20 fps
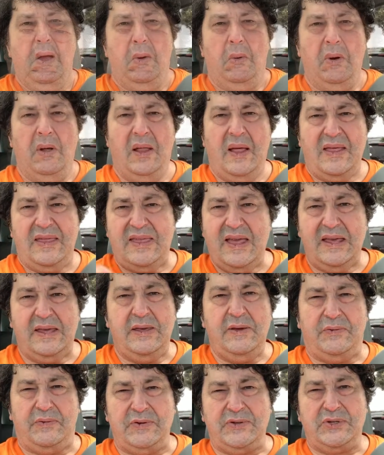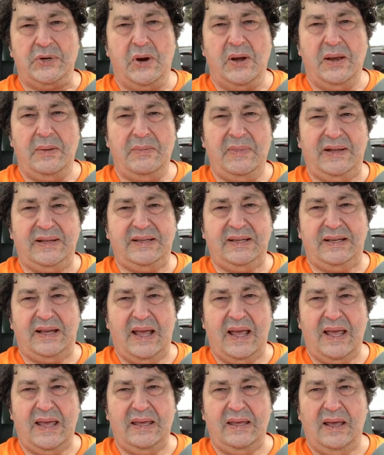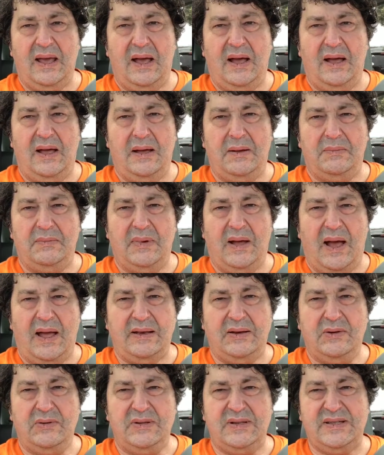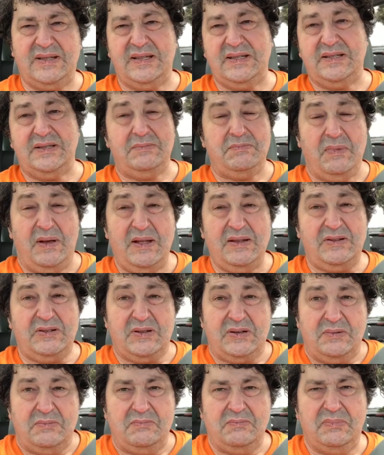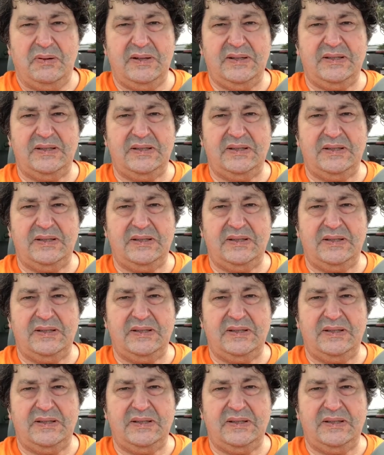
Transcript: Well, I thank you for joining me today. I know this isn't much, but